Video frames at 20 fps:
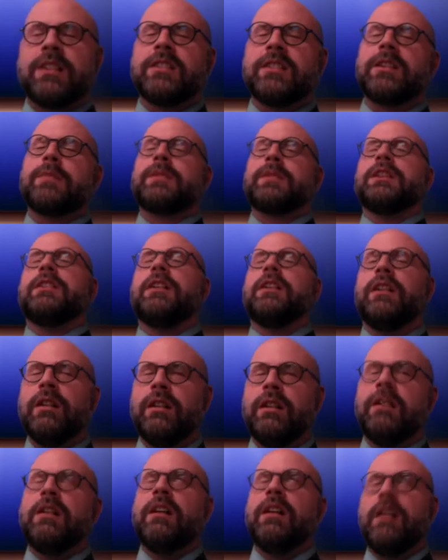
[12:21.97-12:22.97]
up
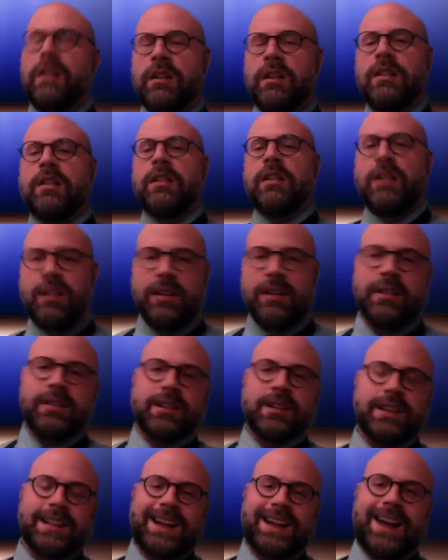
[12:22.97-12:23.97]
a hill,
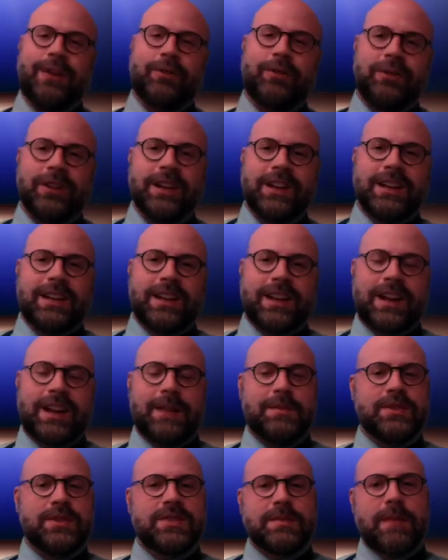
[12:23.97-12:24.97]
and
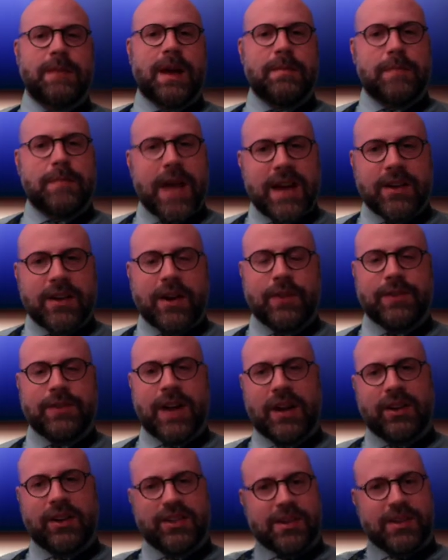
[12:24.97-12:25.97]
I'm using my background
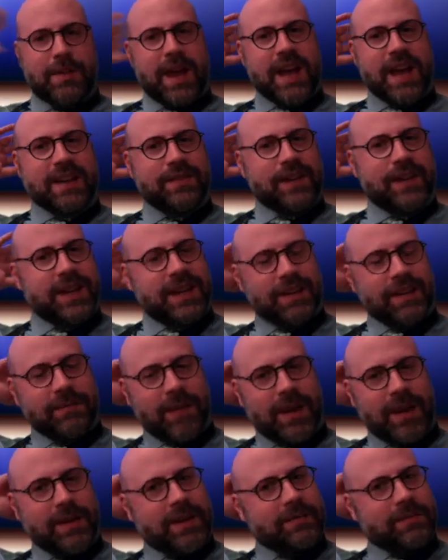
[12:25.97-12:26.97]
knowledge. I'm activating
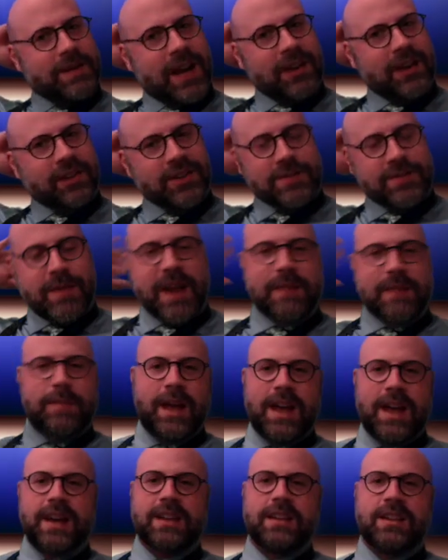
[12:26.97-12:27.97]
my knowledge
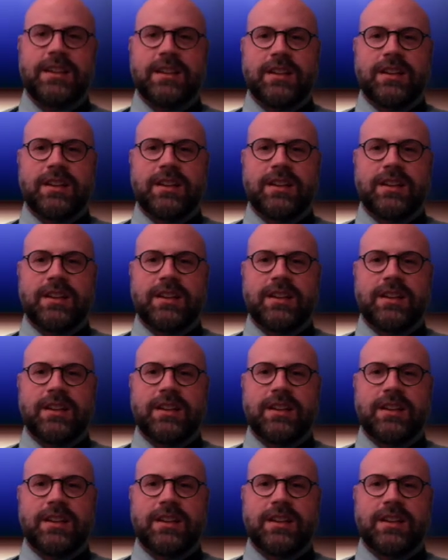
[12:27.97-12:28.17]
backpack,